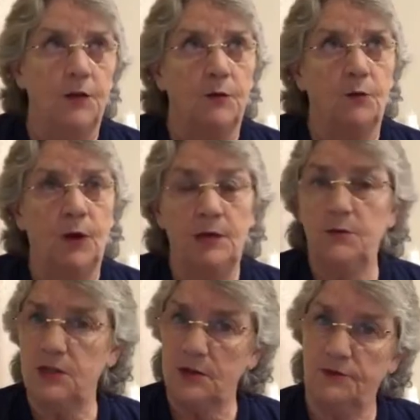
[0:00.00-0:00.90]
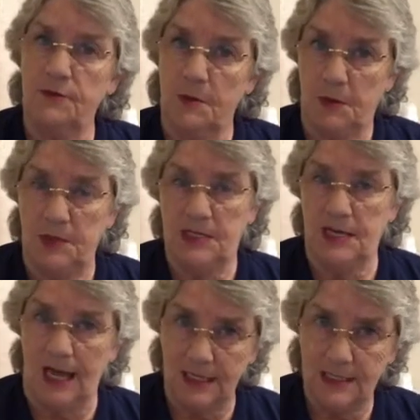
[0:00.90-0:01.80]
When we do it from a
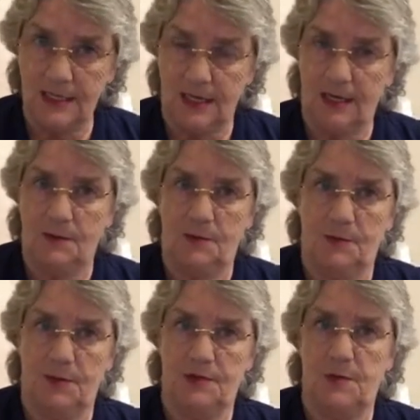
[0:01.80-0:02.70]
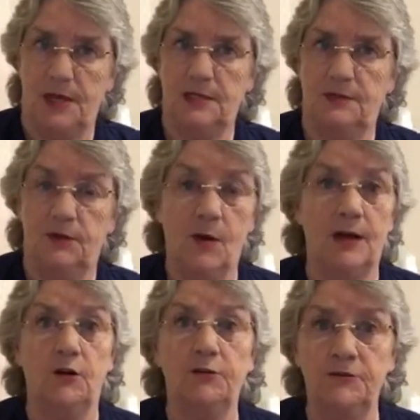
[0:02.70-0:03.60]
personality perspective, quite
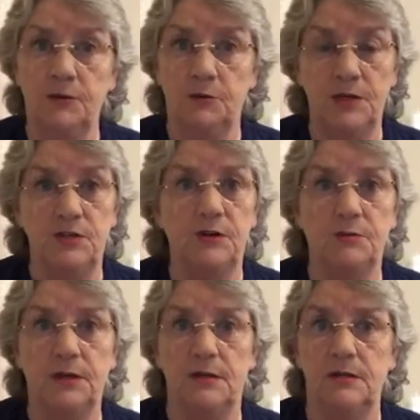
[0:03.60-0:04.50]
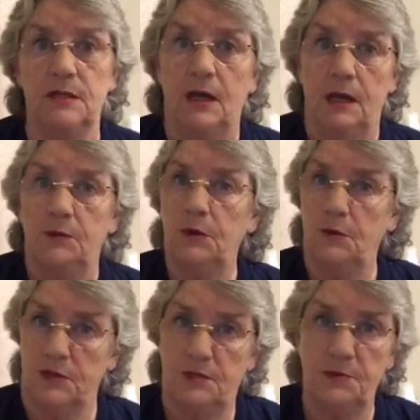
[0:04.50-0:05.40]
often we do it because we
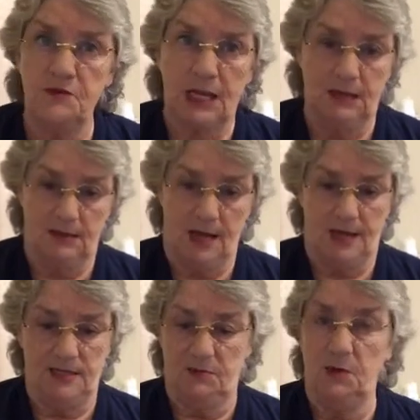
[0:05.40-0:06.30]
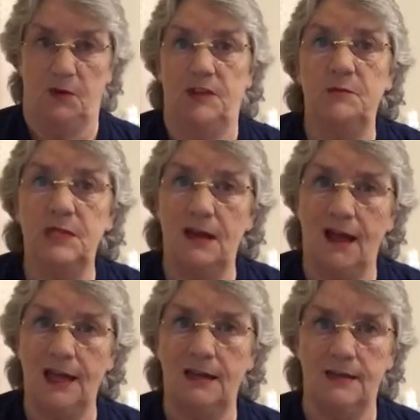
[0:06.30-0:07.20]
want to be recognized, we want them to
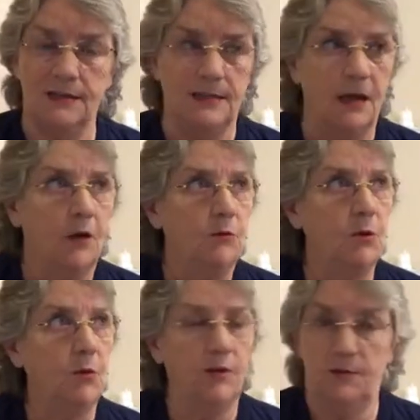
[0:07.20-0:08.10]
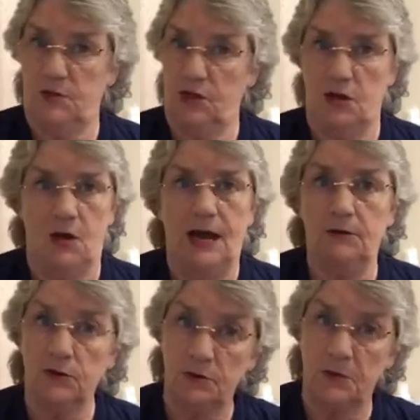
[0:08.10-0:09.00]
like us, we want them to know how
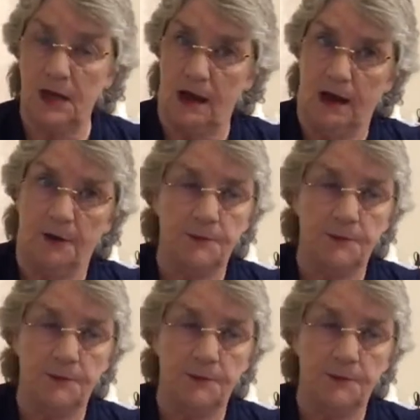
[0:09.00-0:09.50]
good we are,